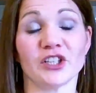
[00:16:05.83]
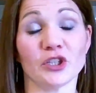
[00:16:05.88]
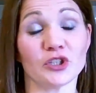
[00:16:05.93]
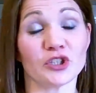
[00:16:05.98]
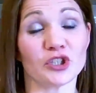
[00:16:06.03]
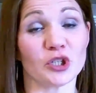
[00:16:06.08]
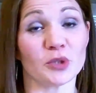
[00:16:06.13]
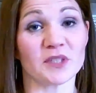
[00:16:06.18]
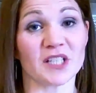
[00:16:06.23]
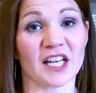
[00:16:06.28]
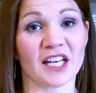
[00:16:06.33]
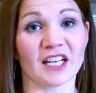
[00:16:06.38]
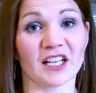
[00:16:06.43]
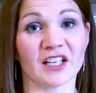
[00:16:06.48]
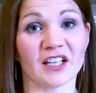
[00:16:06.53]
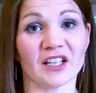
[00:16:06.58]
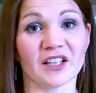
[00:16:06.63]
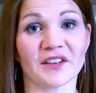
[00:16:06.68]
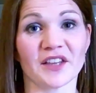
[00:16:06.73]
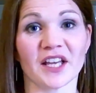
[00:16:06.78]
YouTube
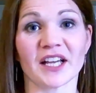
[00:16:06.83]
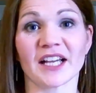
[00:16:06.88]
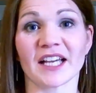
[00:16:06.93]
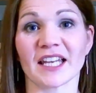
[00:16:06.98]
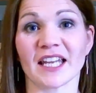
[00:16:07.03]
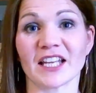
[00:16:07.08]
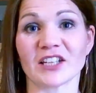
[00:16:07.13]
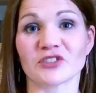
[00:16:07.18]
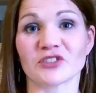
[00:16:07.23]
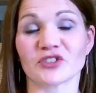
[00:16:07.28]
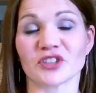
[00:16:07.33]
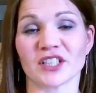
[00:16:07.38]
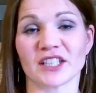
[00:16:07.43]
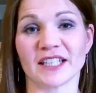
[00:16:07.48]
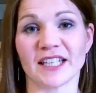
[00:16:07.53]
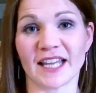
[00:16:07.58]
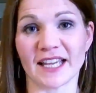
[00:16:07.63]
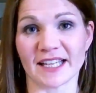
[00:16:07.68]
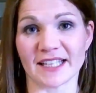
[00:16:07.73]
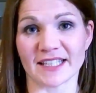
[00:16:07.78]
channel, The
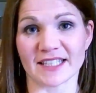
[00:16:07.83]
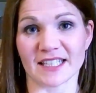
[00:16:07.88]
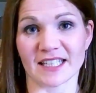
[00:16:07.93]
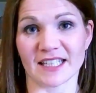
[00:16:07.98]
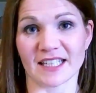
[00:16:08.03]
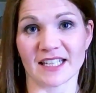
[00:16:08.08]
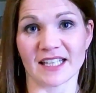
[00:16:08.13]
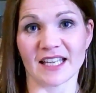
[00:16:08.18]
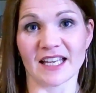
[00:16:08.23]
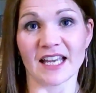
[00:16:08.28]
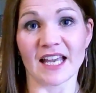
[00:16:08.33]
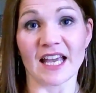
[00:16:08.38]
Gallantrian Legacy.